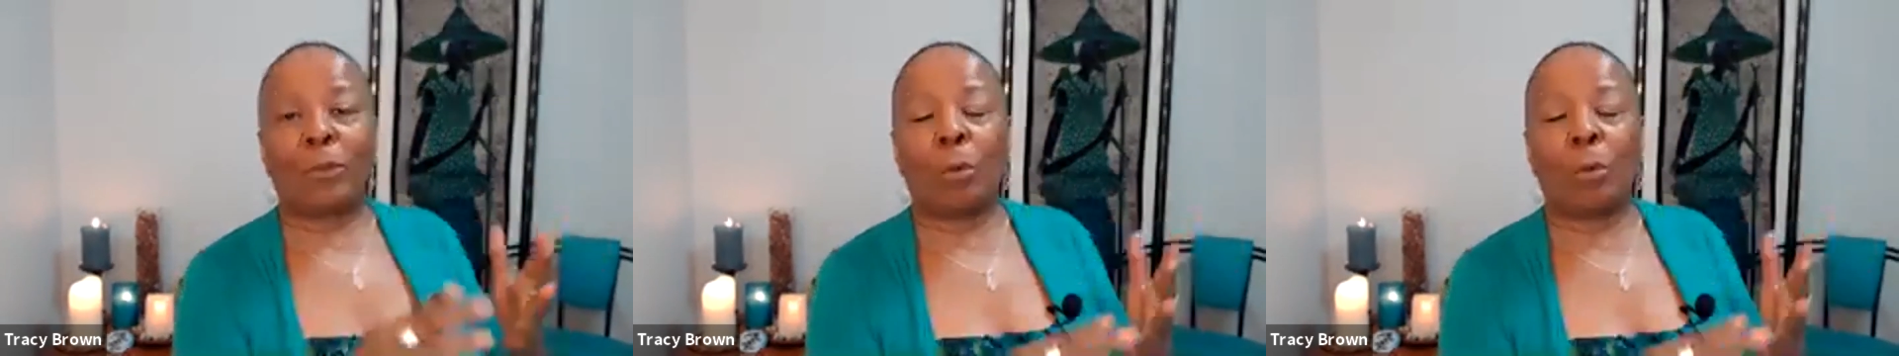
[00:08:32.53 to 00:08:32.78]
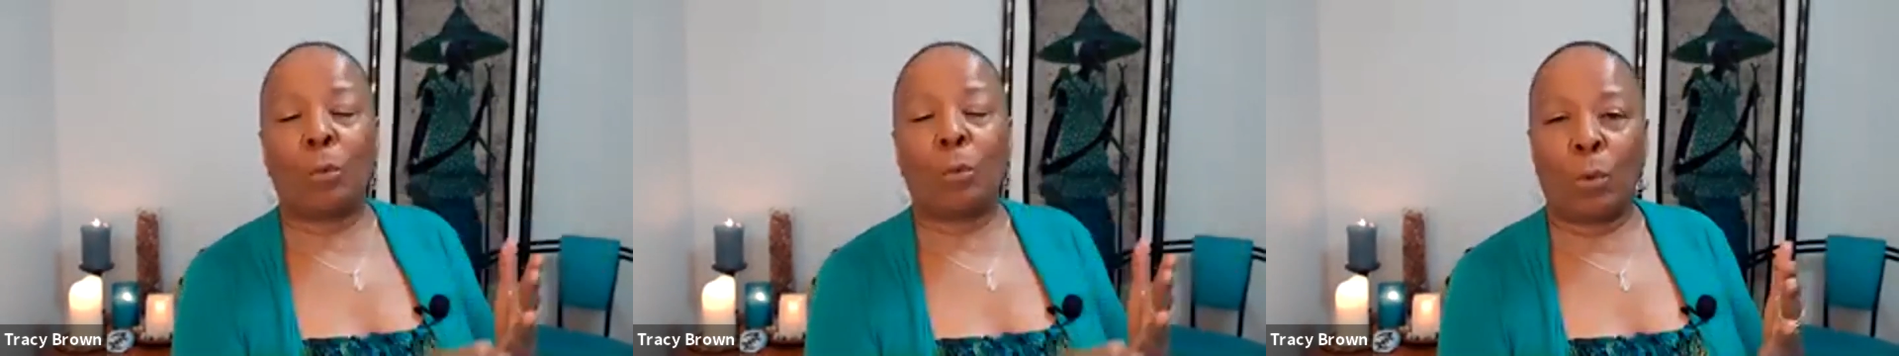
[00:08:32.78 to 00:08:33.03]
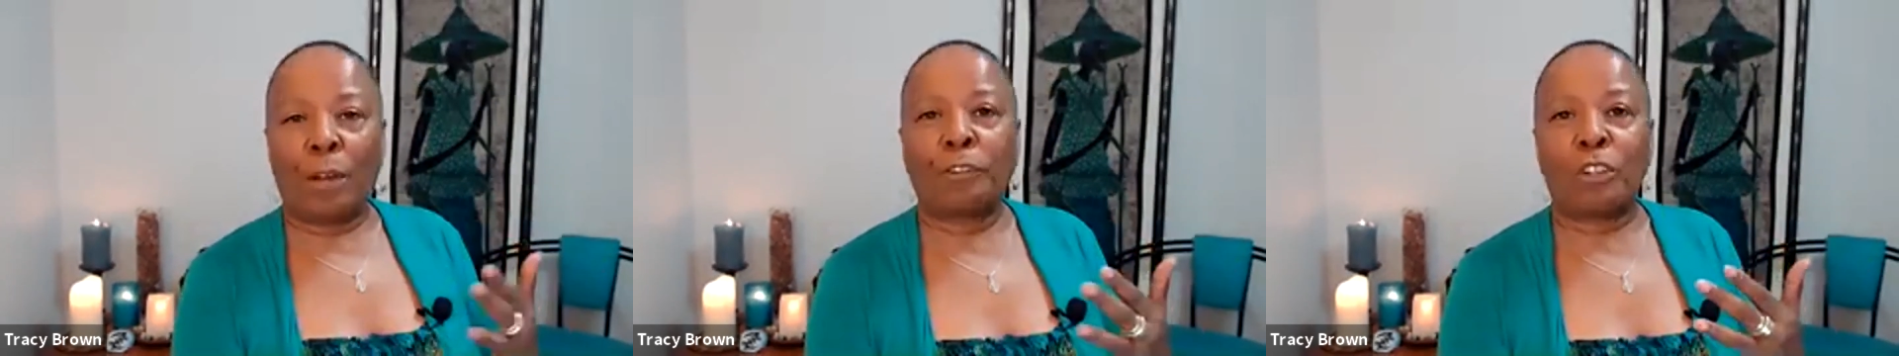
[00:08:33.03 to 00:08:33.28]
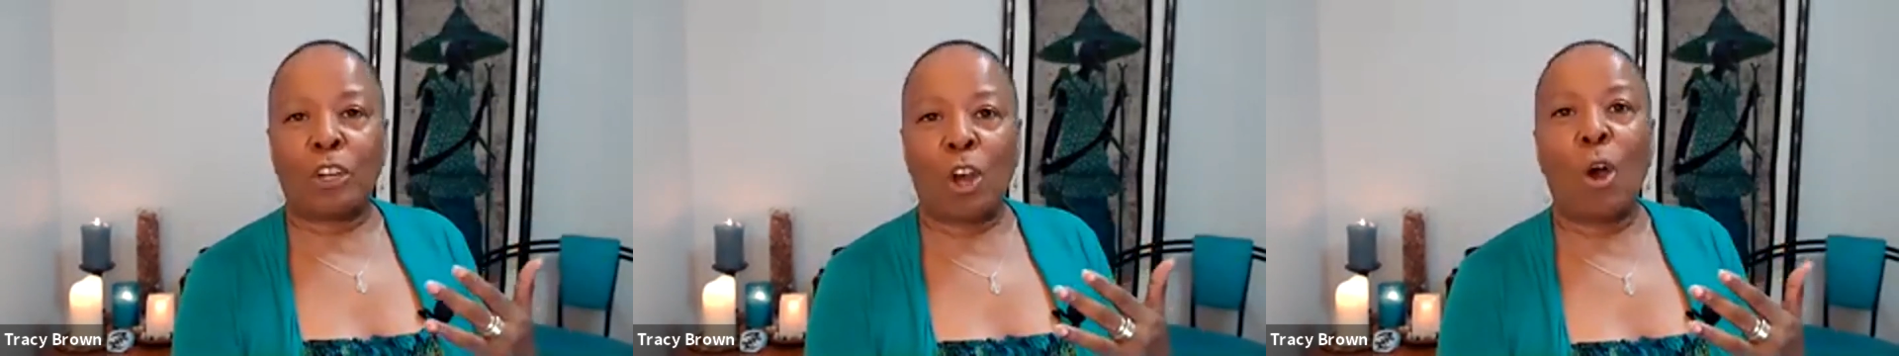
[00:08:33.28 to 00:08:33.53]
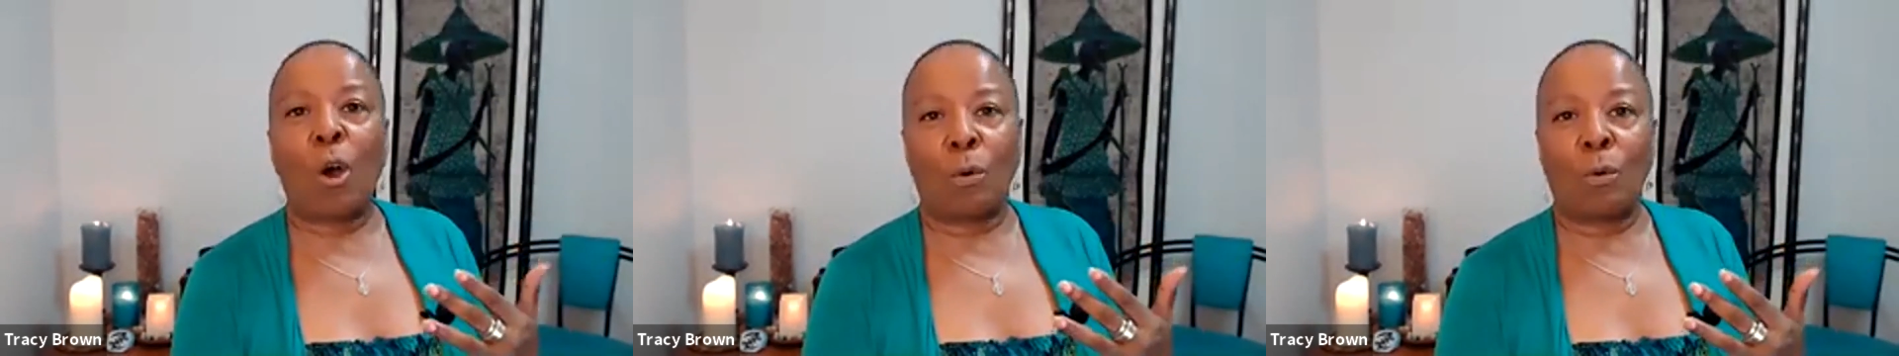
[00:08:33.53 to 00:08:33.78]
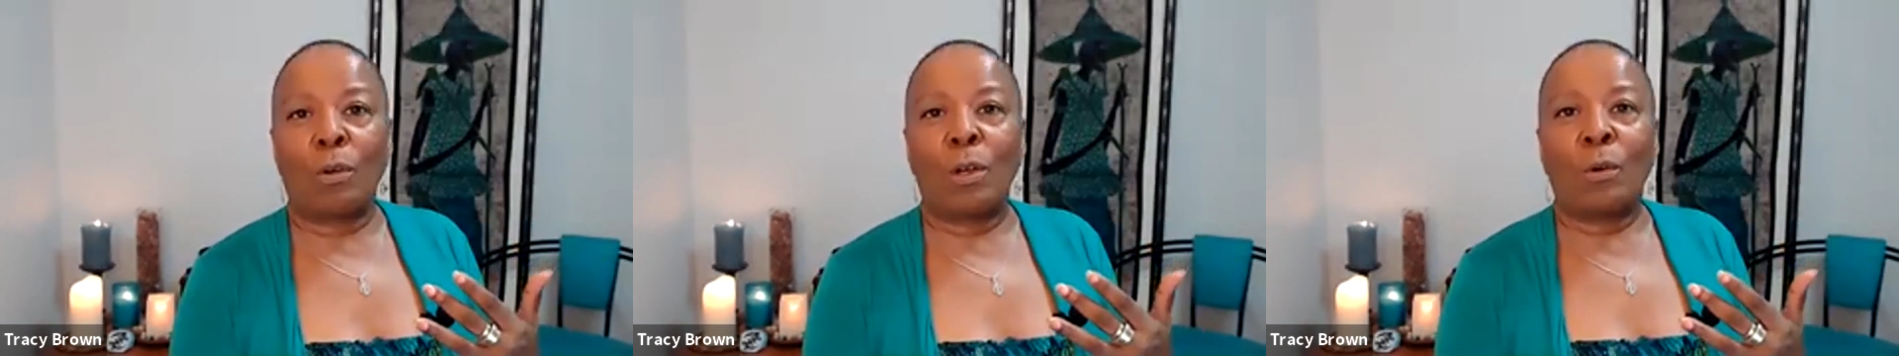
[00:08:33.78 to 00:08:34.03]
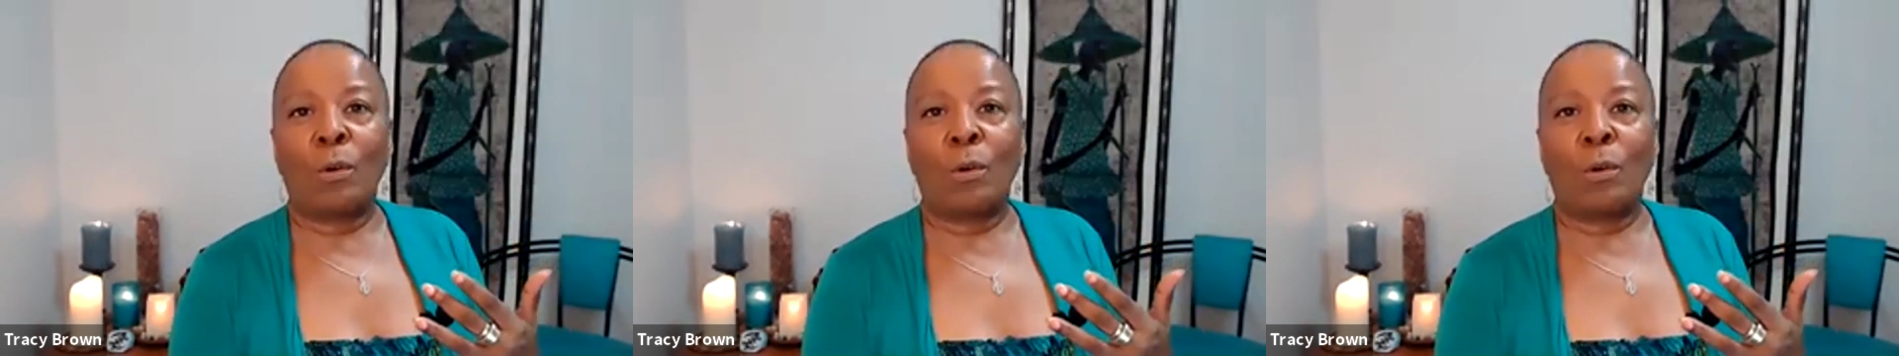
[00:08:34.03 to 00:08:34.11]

where to go?